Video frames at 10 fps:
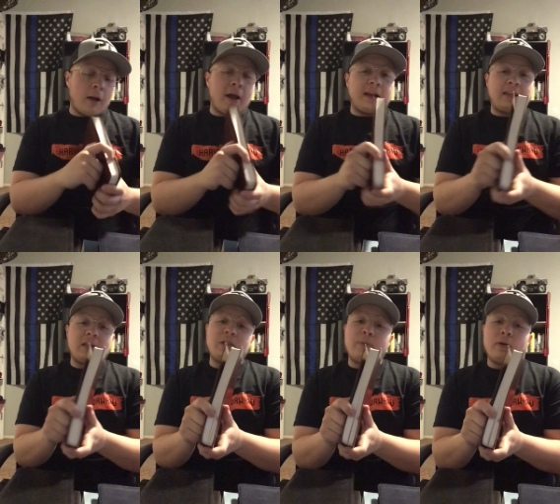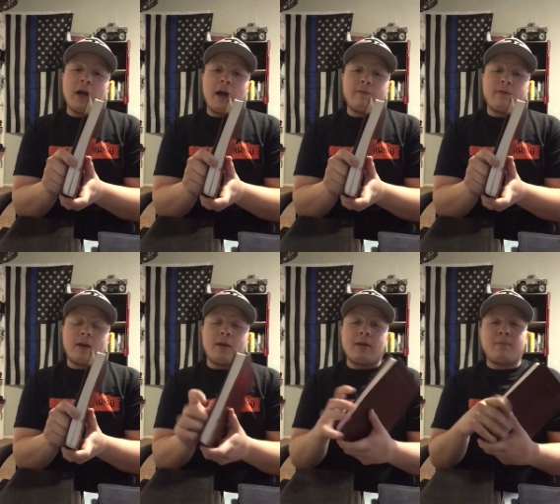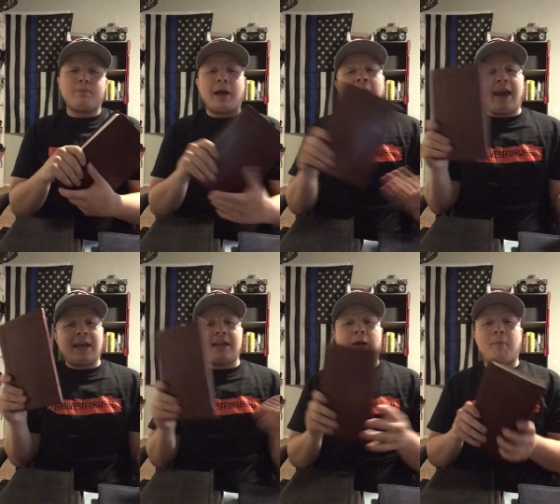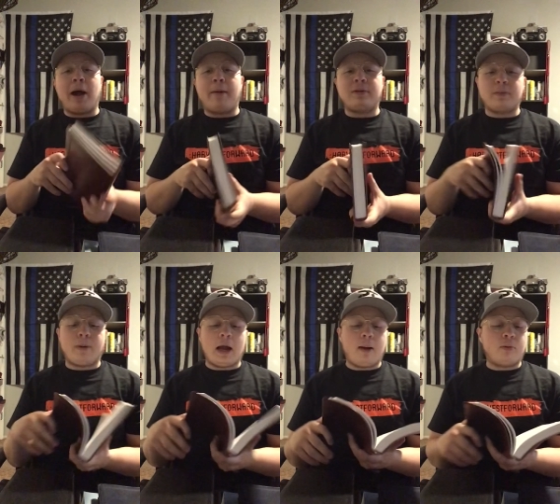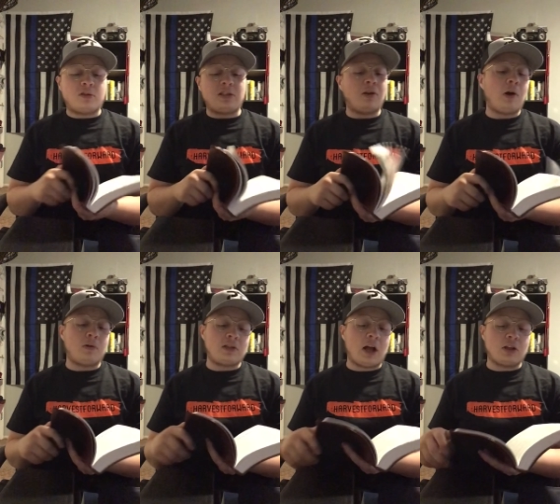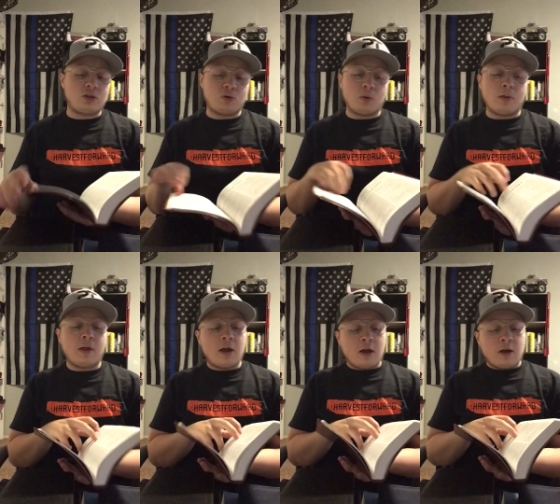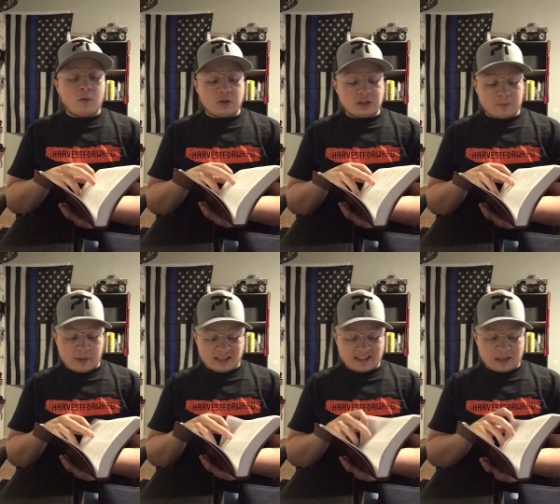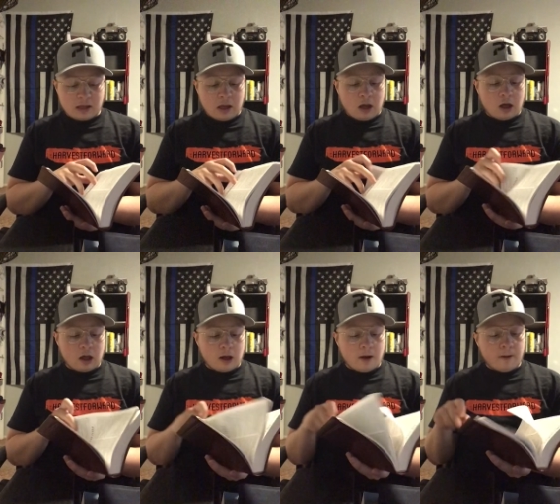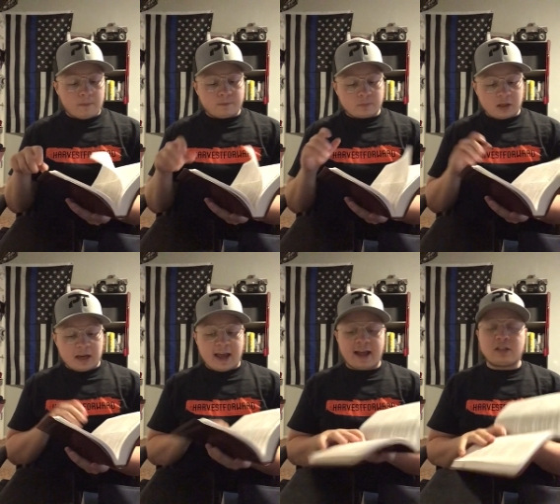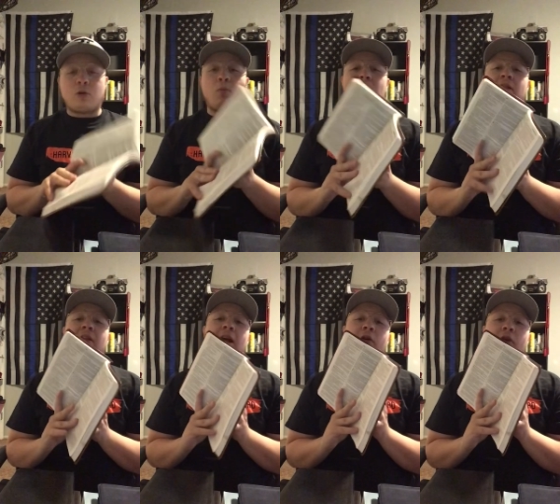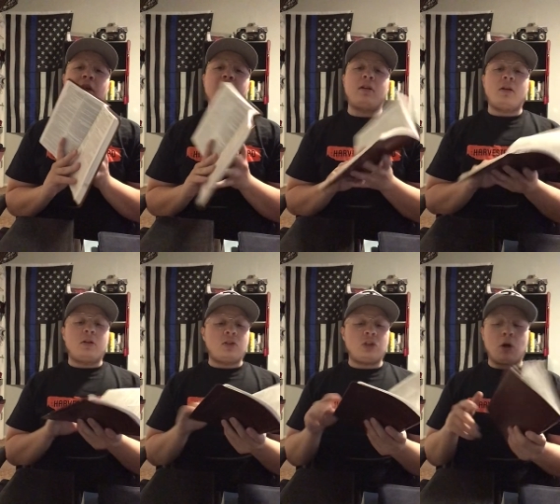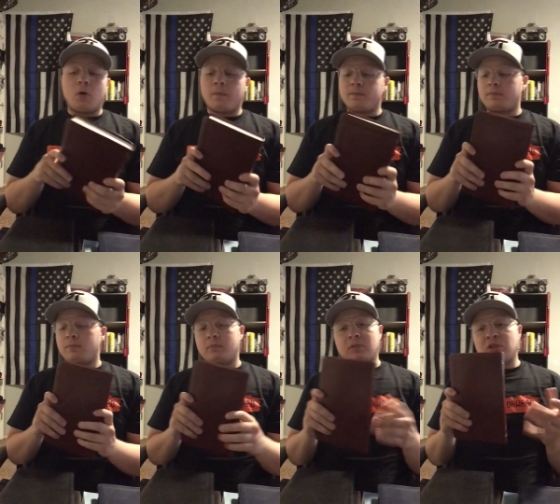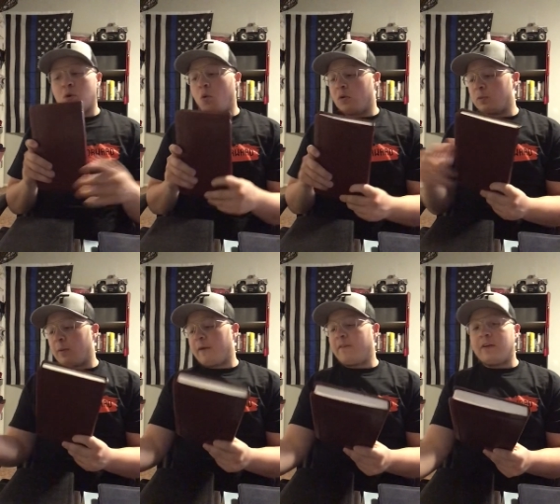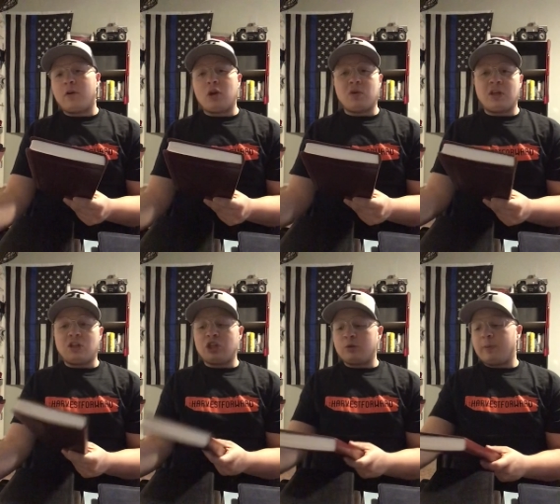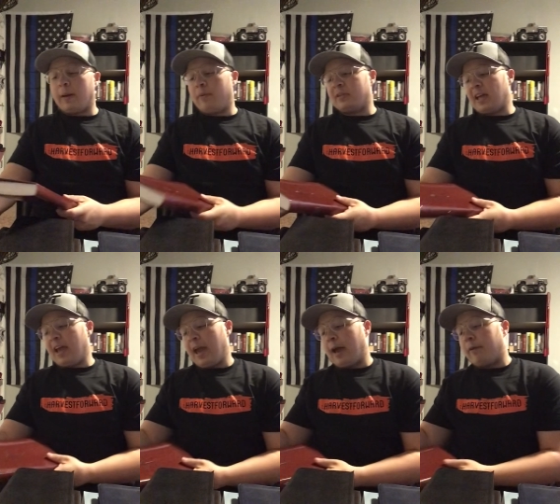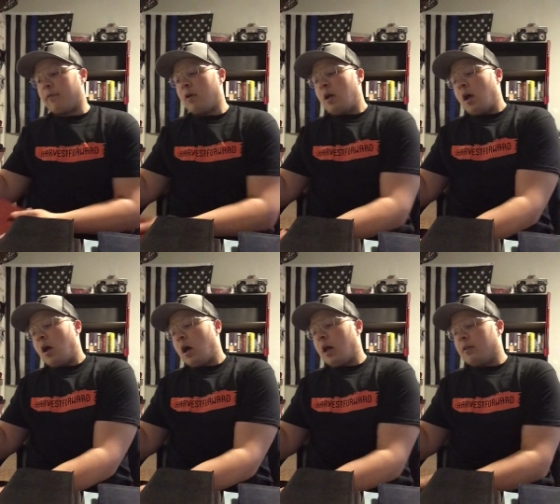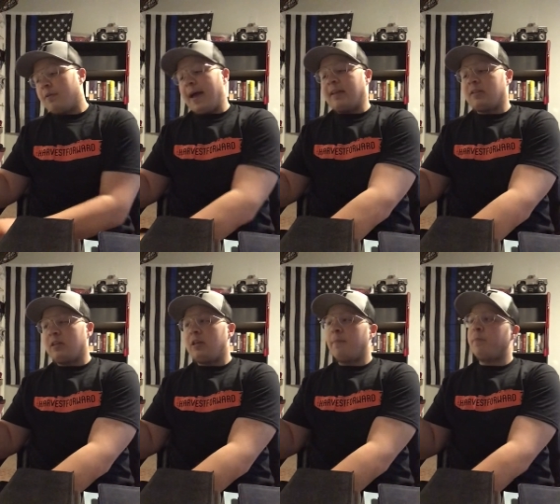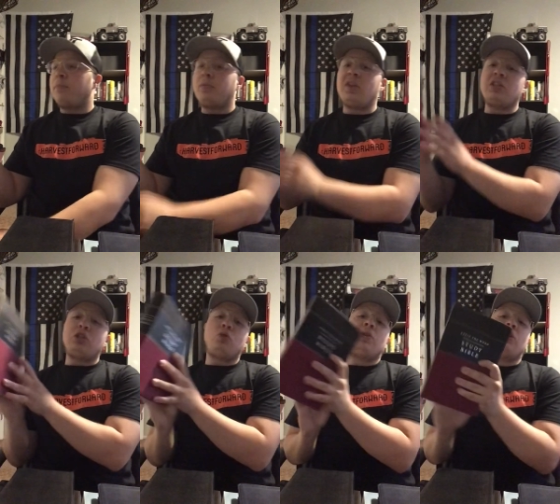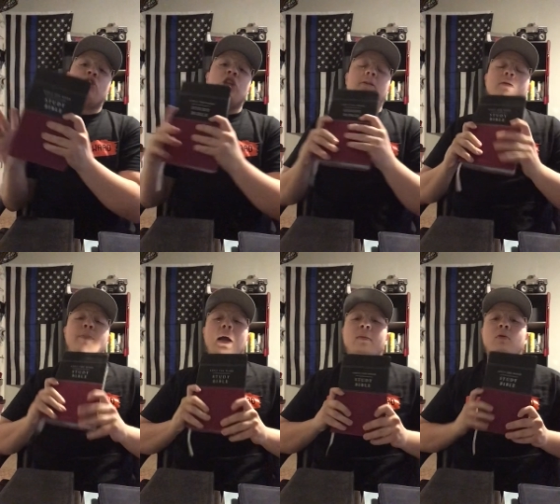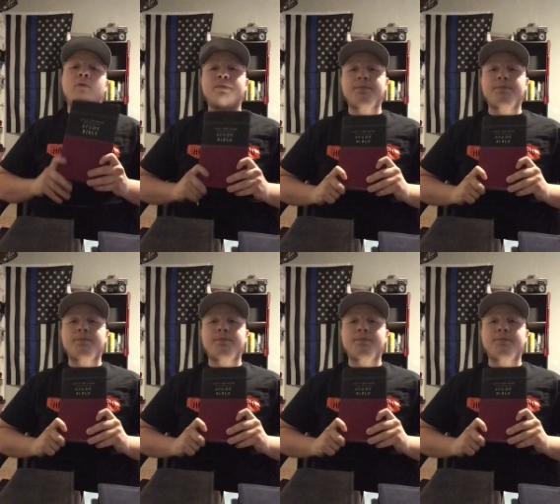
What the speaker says: I did spill coffee on it, but hey, a Bible is a Bible. It still holds God's truth, which is amazing. It has the red lettering, so it's cool. It's one of my favorite New King James Bibles I have. Lastly, this New King James Bible